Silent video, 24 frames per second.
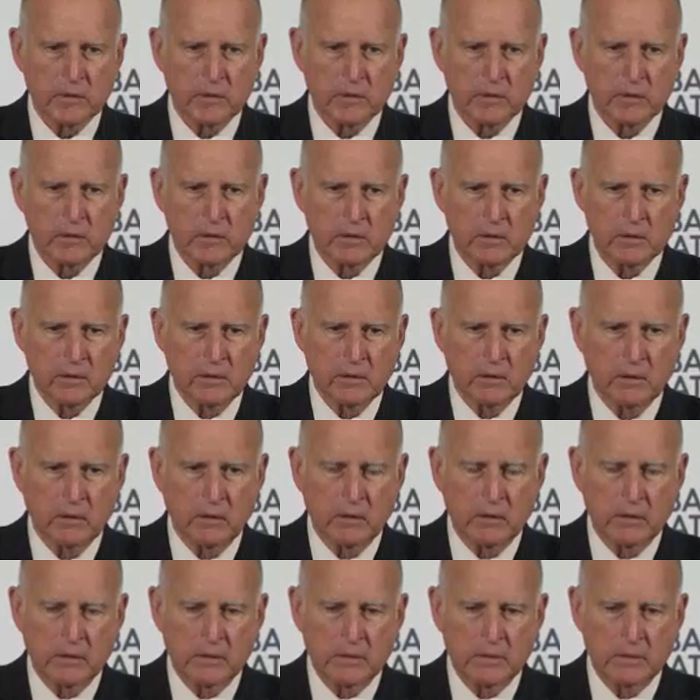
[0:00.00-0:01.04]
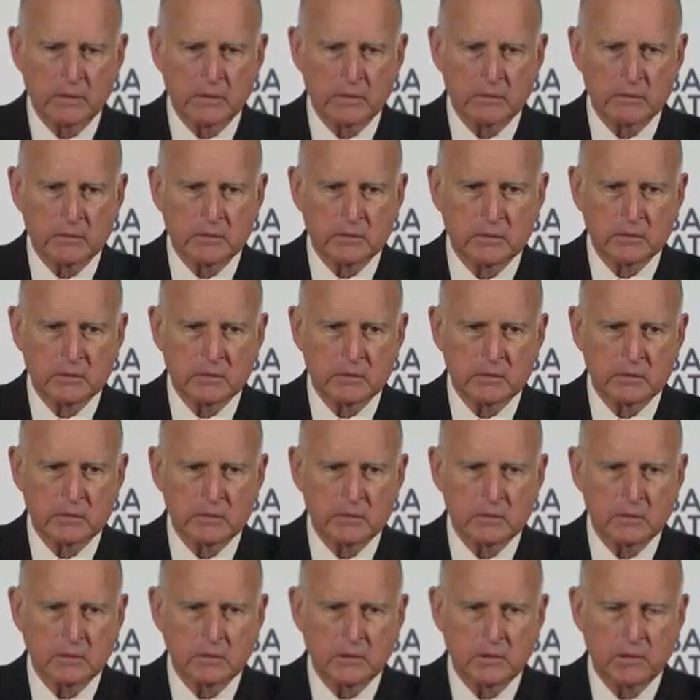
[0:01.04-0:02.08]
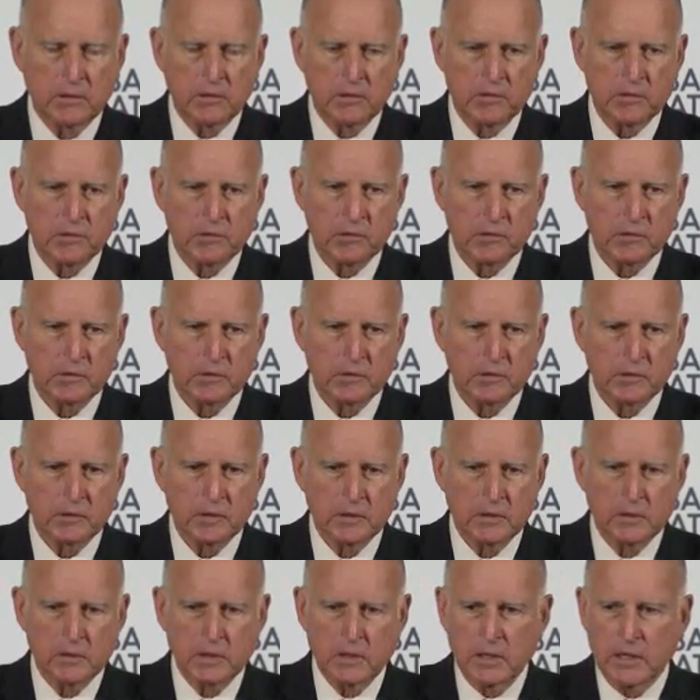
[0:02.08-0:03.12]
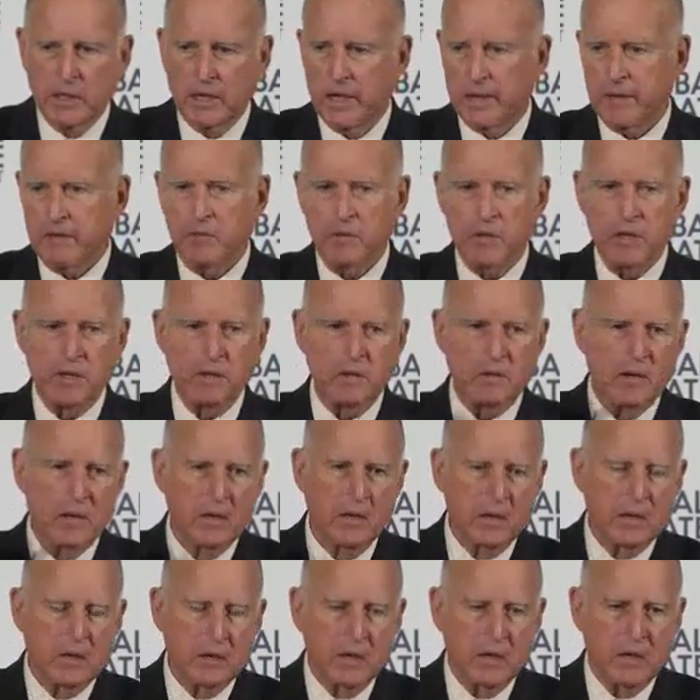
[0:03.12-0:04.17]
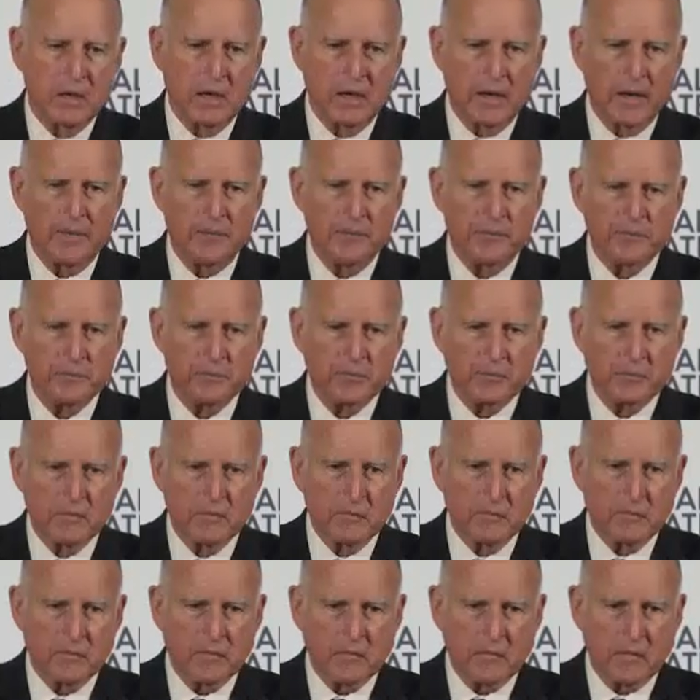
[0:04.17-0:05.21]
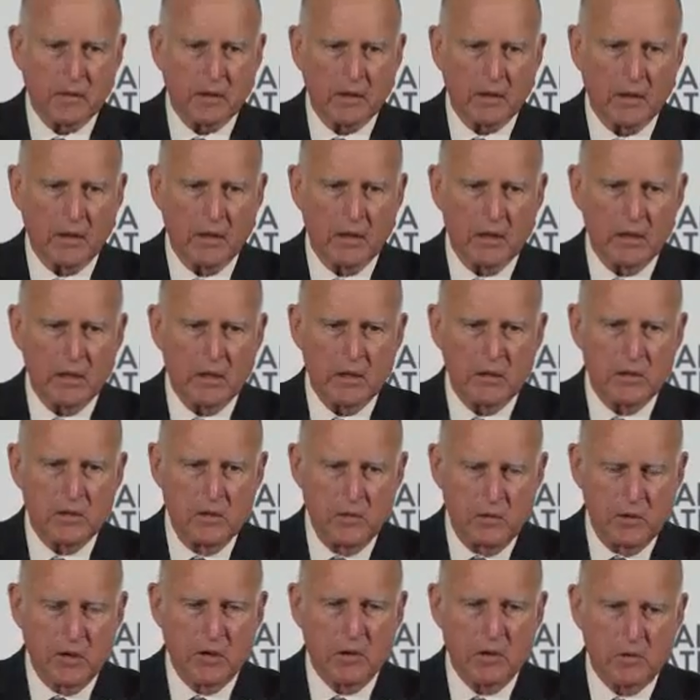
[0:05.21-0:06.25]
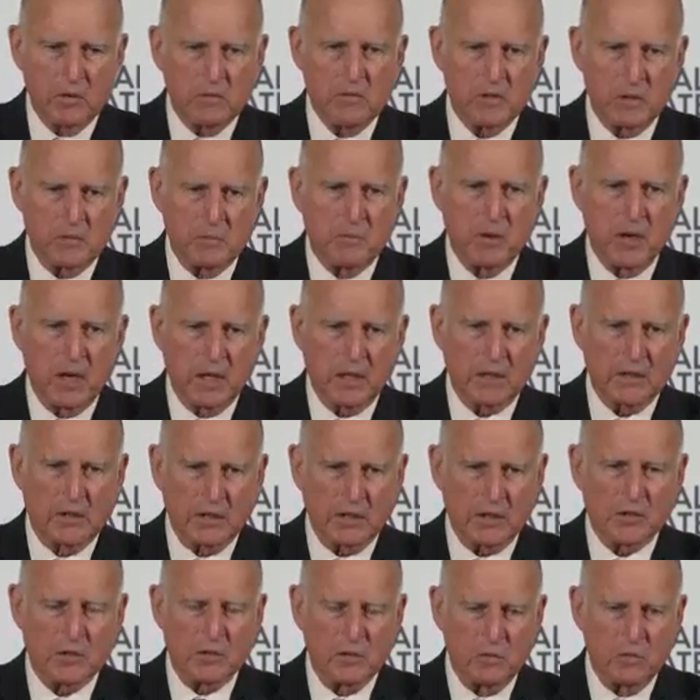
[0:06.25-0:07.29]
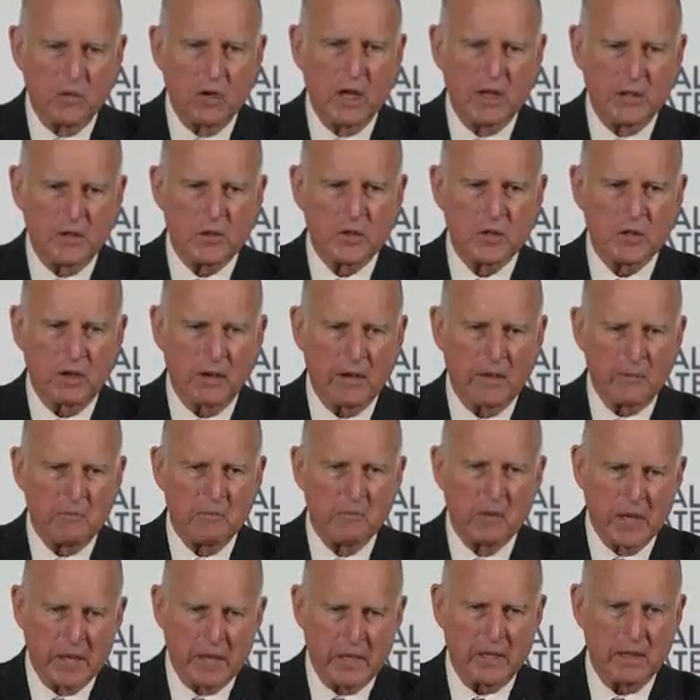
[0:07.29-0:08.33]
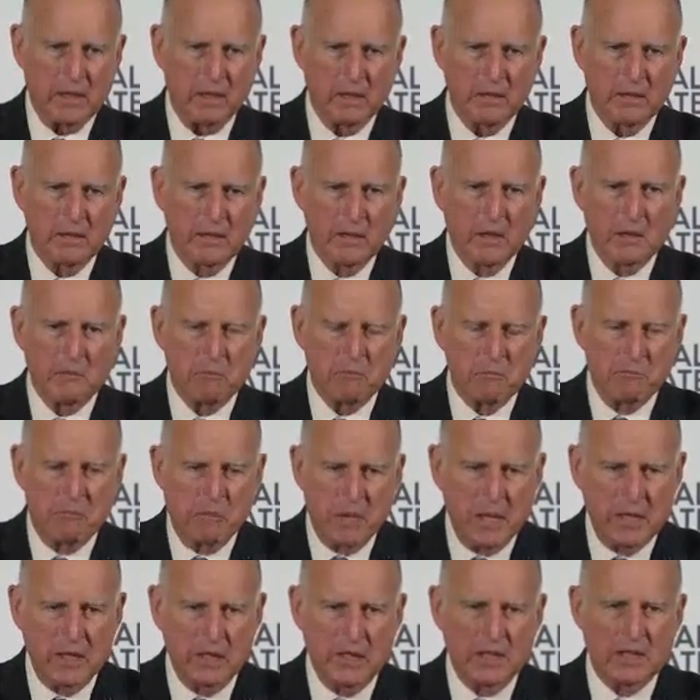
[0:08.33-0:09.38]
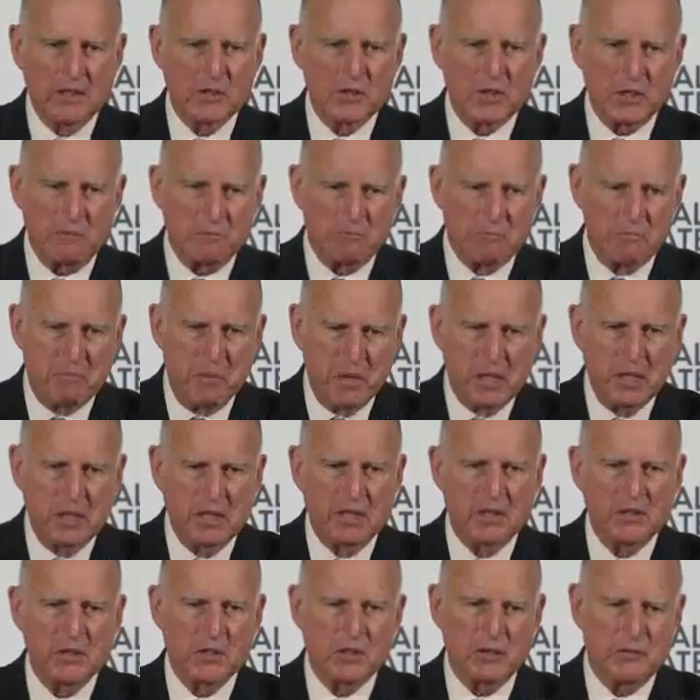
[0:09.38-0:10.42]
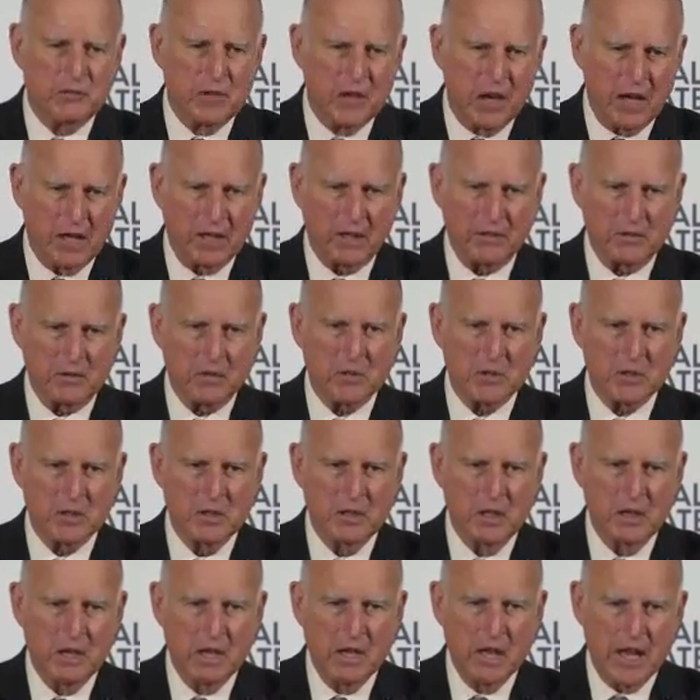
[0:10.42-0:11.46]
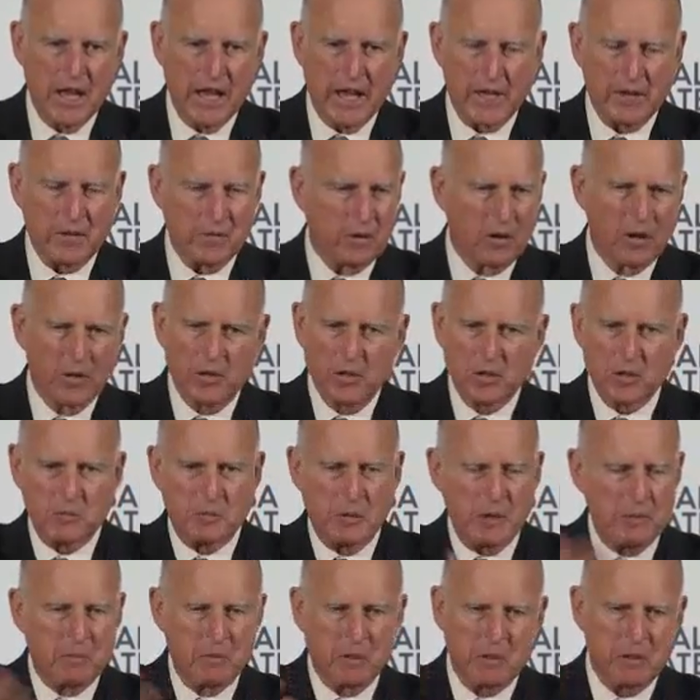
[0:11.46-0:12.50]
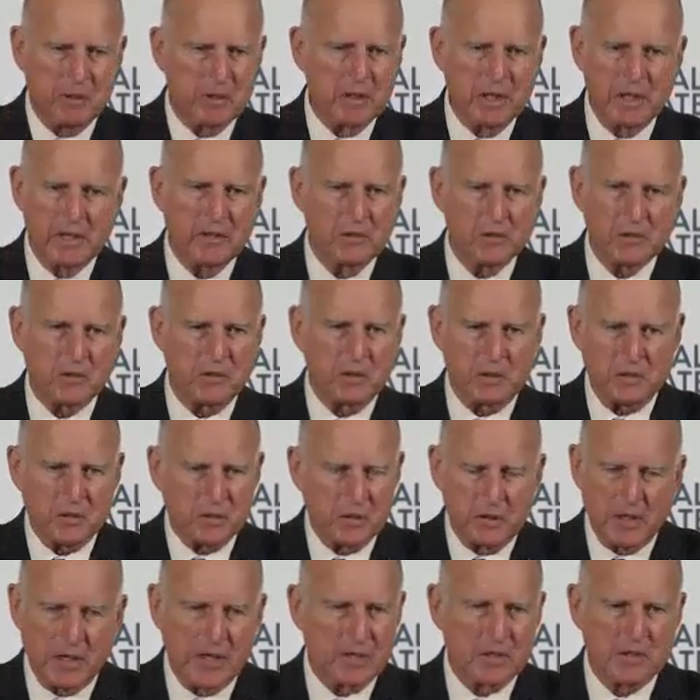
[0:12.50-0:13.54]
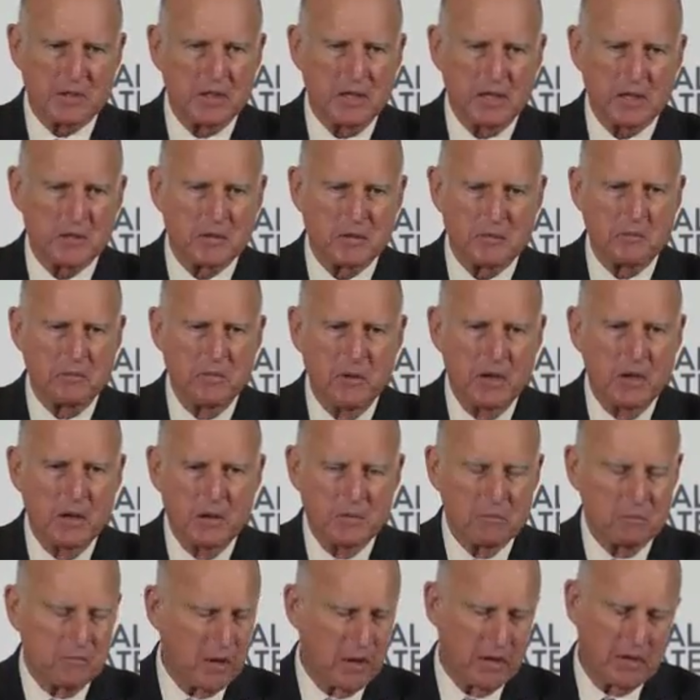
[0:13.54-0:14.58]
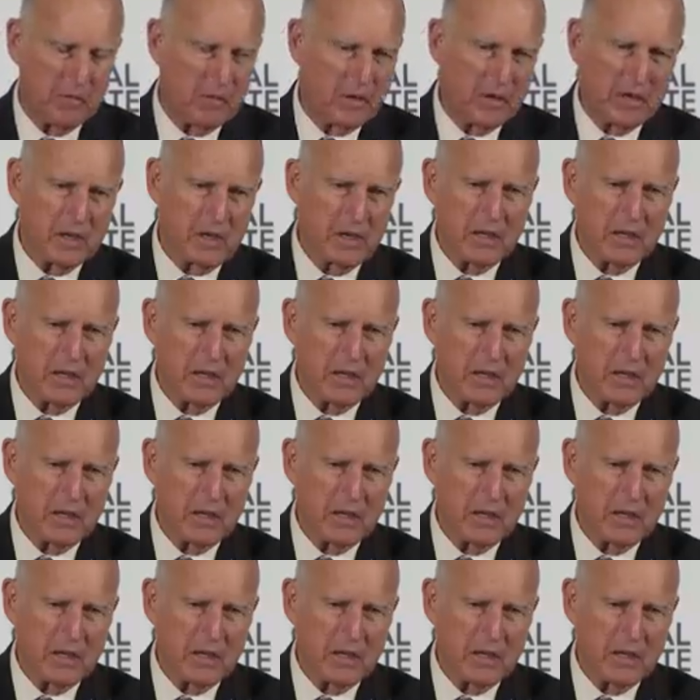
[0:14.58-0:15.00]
a climate leader uh, if you do that? Hey, we. Um, you know that politics runs on money, billions and billions of dollars, and all those people are in the industry. So that's that's part of what it